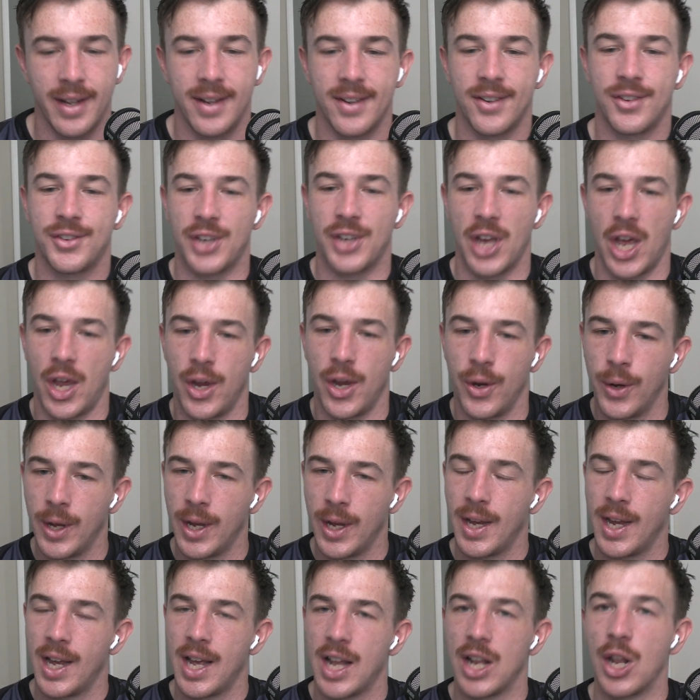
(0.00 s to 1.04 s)
So a
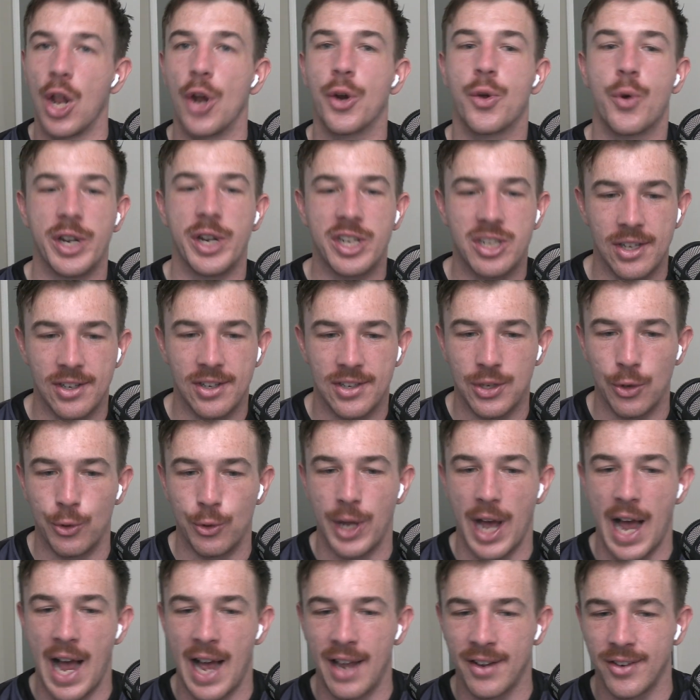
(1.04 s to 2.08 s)
lot of questions still
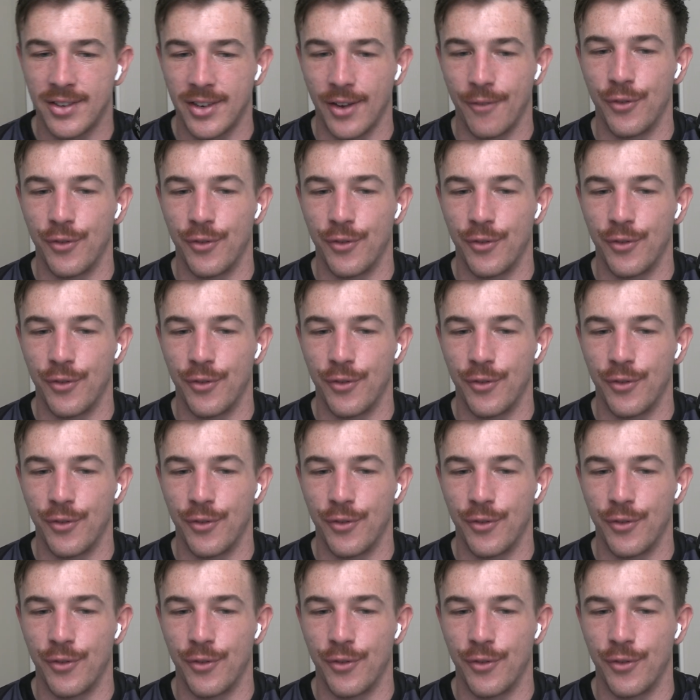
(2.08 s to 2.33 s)
to answer